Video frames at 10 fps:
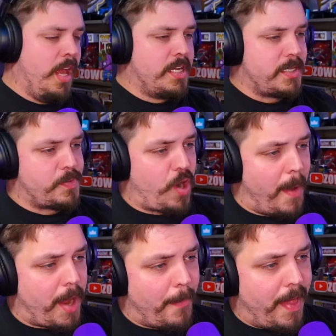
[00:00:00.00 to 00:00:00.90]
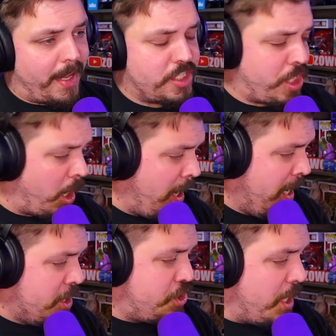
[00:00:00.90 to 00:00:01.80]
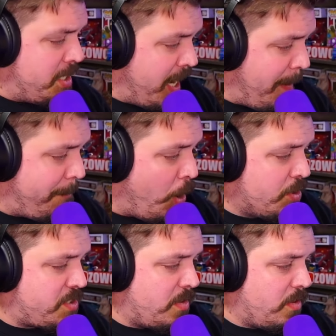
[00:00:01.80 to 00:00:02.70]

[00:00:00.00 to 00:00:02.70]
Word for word: Subscribe, comment, like, and share. She didn't post